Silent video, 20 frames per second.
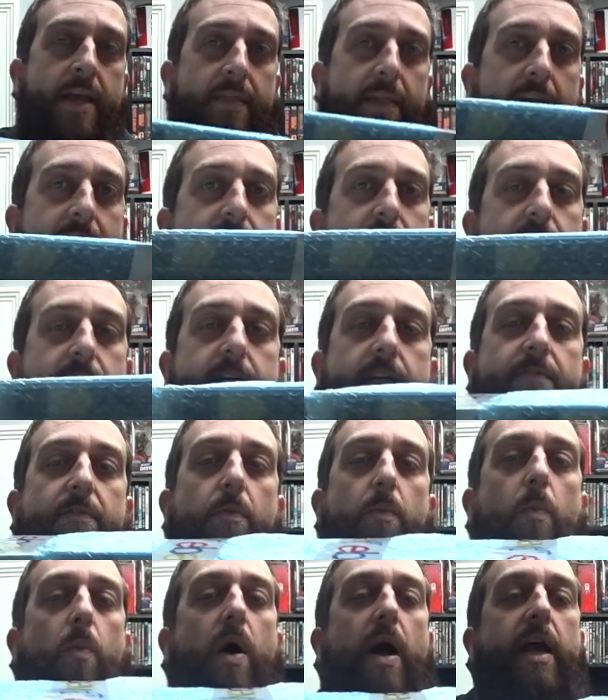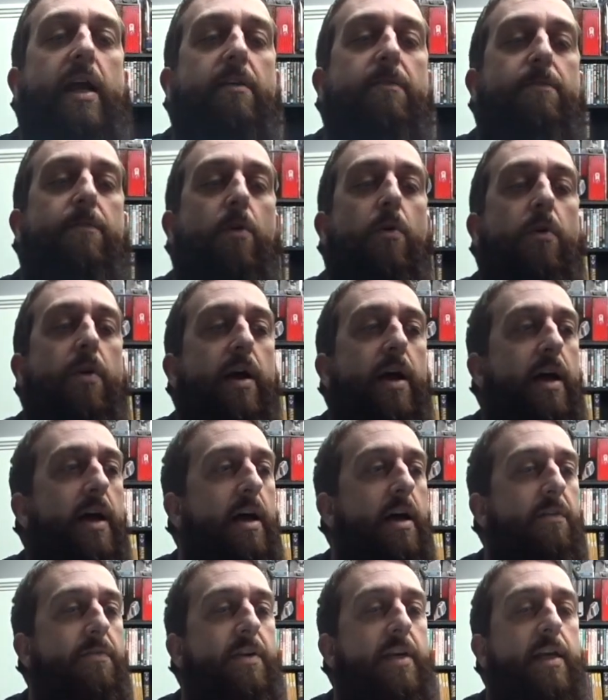that doesn't even weigh four and a
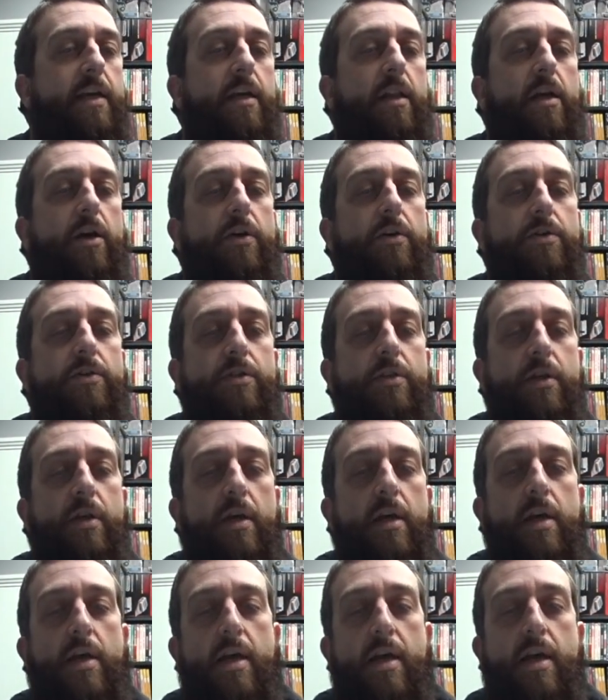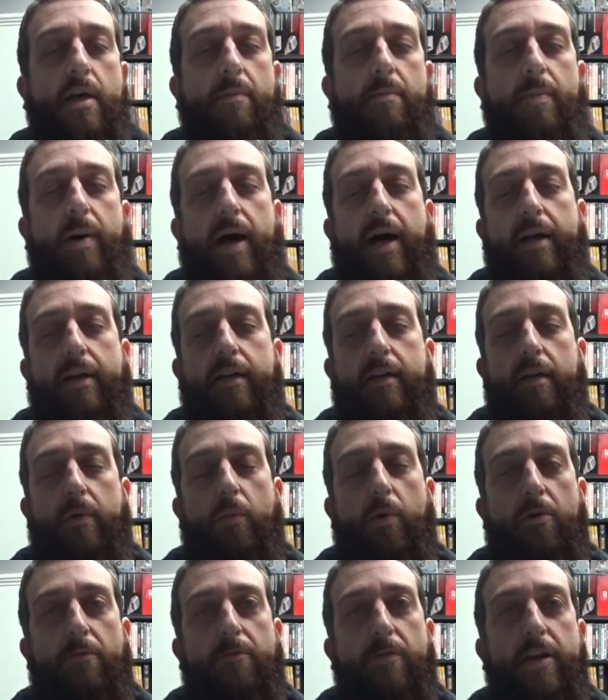half kilos, but it
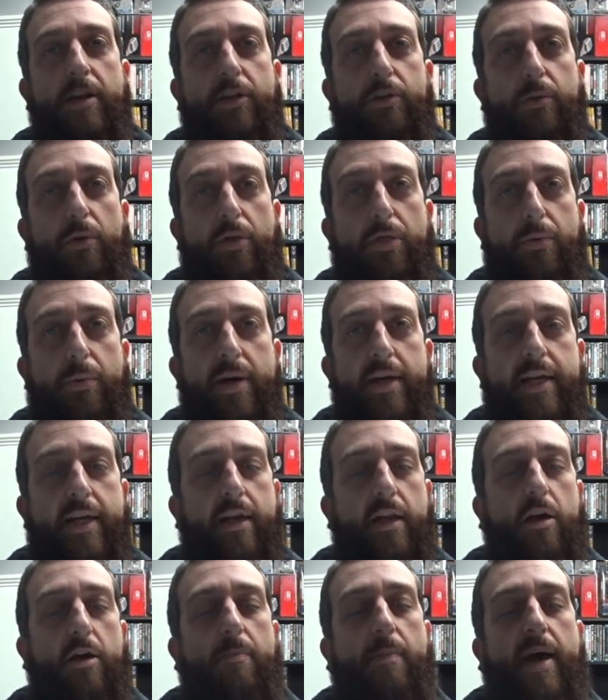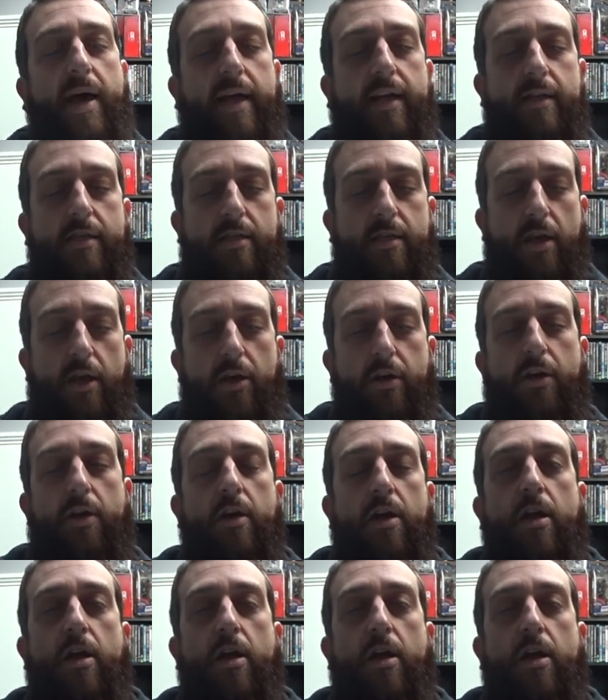won't fit into a three kilo bag. So